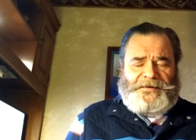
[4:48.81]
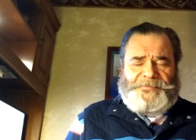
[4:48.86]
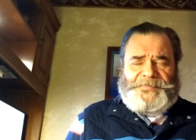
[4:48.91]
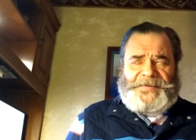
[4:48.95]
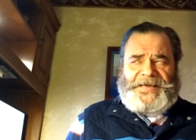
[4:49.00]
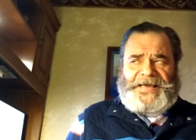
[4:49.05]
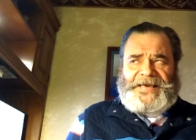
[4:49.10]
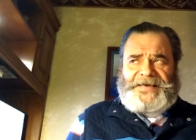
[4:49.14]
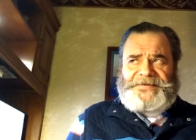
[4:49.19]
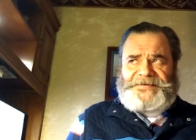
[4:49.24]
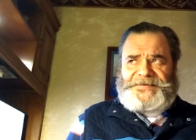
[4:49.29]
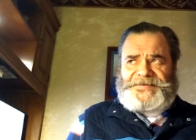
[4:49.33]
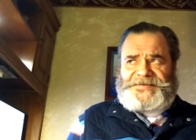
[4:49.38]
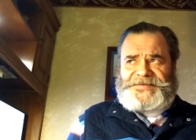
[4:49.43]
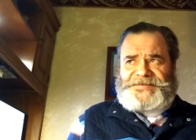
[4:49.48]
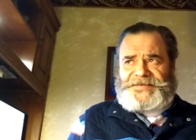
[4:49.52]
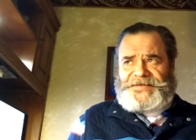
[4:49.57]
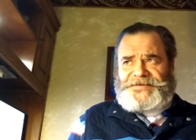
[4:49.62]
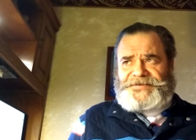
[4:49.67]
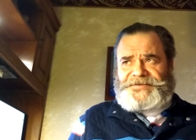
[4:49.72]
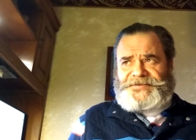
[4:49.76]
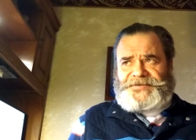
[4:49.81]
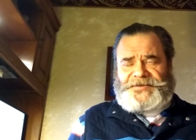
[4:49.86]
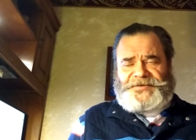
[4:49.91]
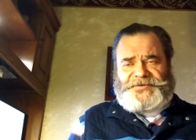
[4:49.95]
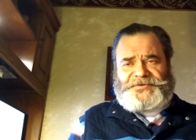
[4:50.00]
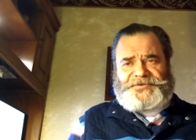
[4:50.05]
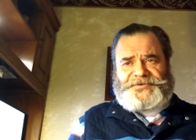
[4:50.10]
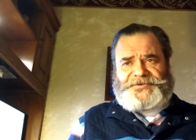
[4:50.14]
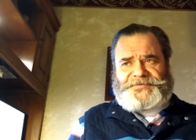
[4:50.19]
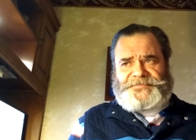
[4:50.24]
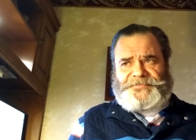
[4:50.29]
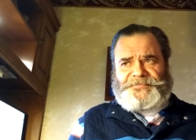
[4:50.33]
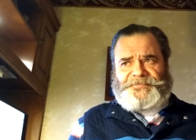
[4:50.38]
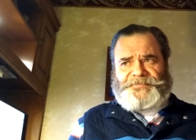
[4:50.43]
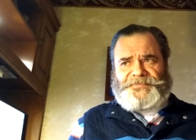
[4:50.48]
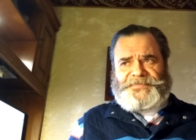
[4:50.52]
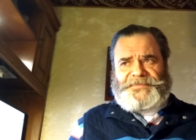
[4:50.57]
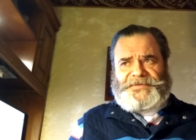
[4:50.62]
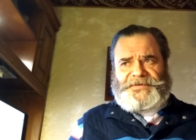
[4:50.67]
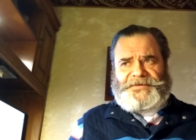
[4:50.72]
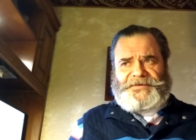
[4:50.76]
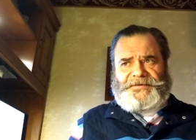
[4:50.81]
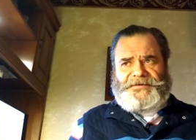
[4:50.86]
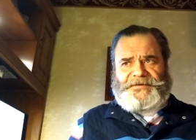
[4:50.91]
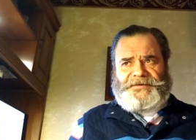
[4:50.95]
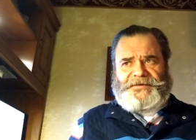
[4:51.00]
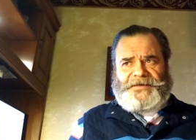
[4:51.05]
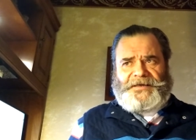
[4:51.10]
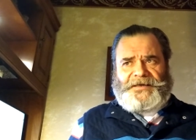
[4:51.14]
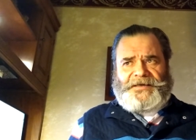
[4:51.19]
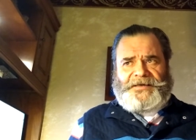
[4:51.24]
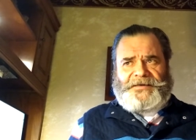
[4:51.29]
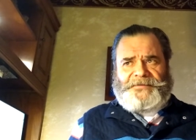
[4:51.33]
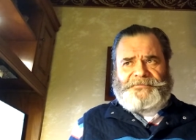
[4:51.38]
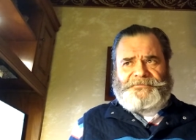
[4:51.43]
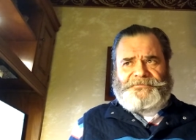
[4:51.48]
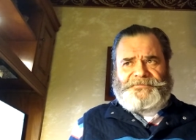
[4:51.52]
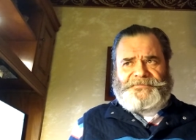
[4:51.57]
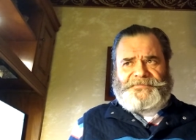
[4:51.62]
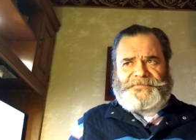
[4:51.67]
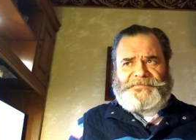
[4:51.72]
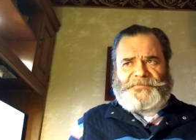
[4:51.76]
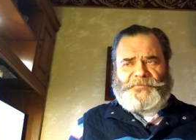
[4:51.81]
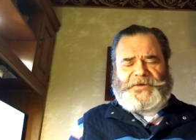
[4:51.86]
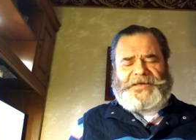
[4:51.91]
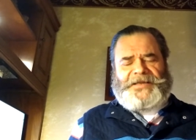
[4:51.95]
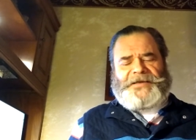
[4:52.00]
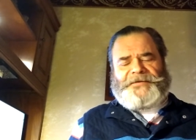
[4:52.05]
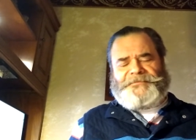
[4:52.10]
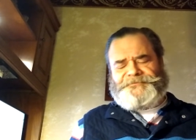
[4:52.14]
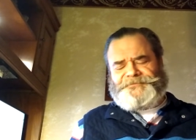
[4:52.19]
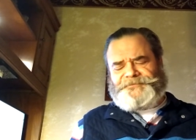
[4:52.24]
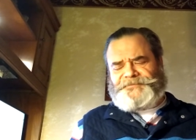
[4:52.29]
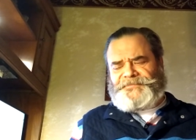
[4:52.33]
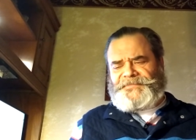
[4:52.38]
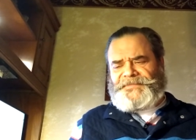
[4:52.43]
back in the '60s. Well,